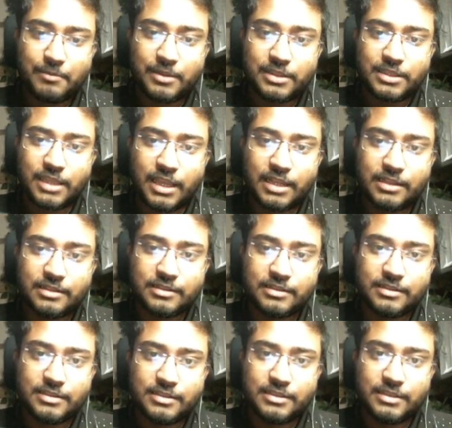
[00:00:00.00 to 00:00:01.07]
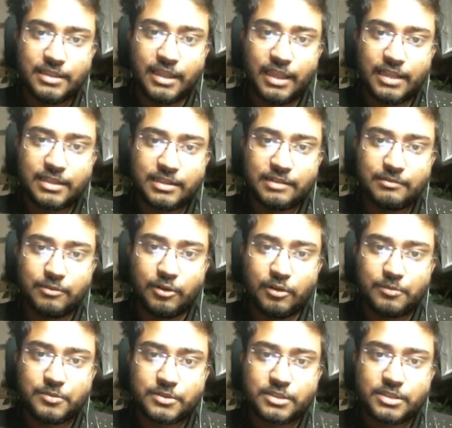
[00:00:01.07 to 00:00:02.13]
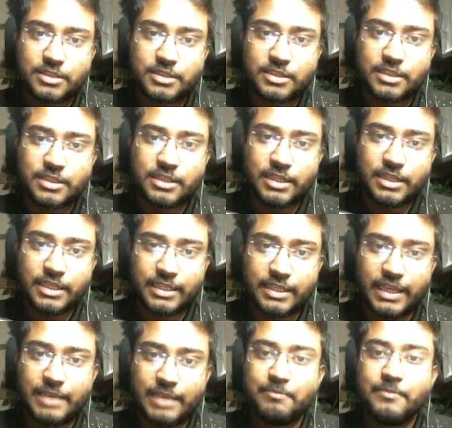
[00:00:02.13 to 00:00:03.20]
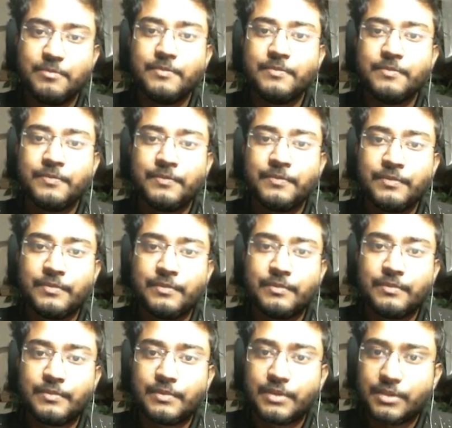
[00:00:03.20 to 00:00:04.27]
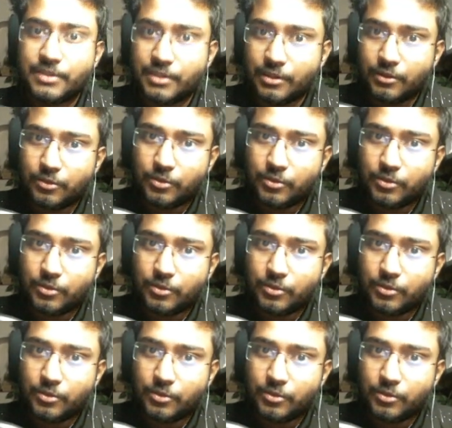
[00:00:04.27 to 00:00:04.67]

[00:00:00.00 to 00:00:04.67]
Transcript: than that involves in the game. So